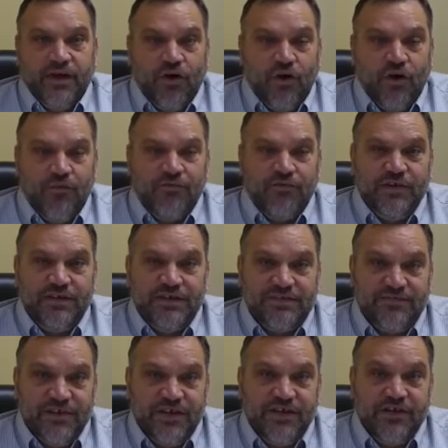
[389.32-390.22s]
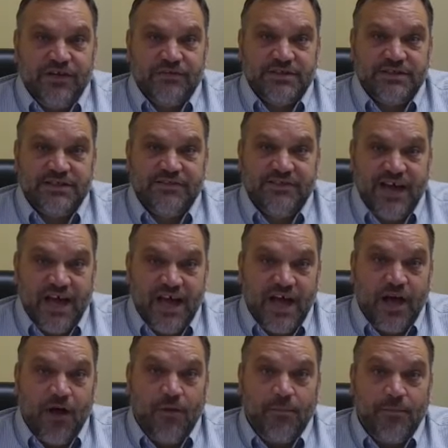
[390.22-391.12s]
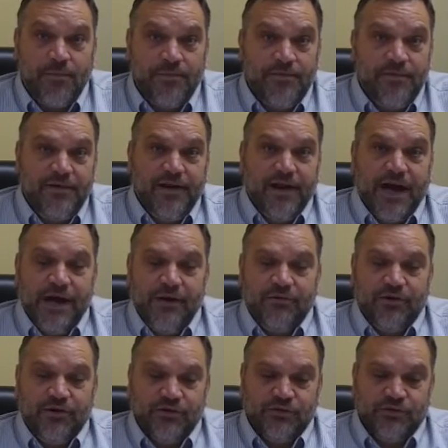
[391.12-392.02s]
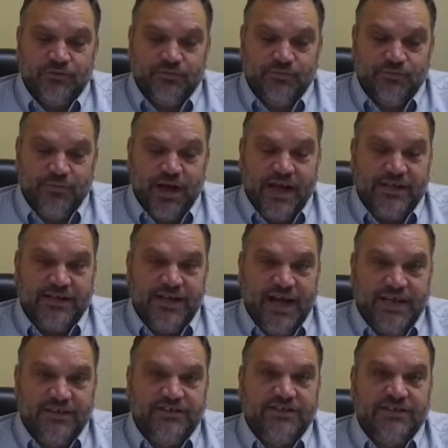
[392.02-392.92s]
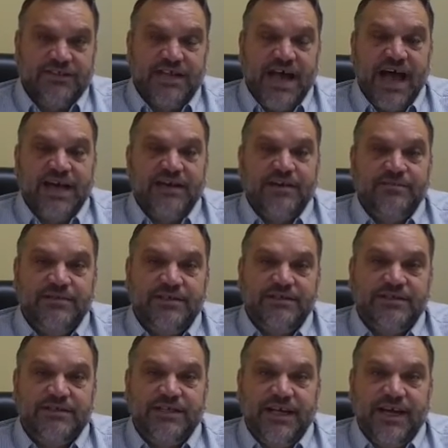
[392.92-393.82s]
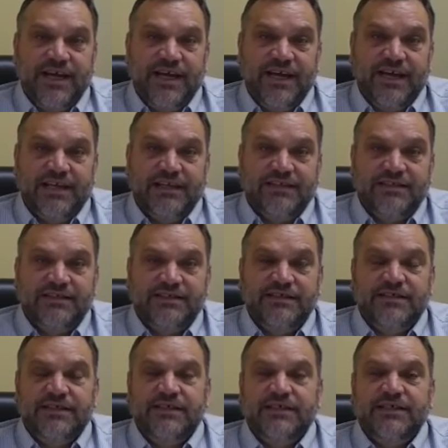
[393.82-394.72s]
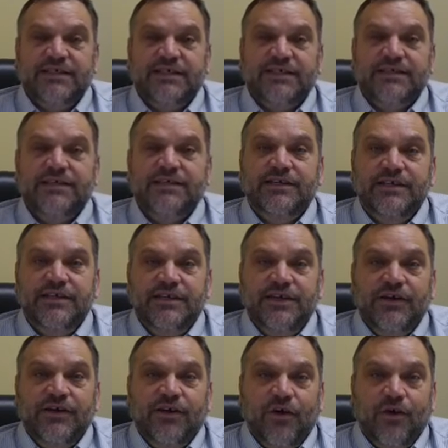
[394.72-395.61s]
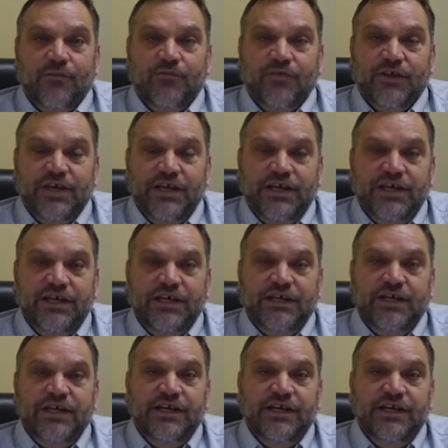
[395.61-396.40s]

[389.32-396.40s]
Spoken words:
Hopefully this video was of help. I will attach the documents, and hopefully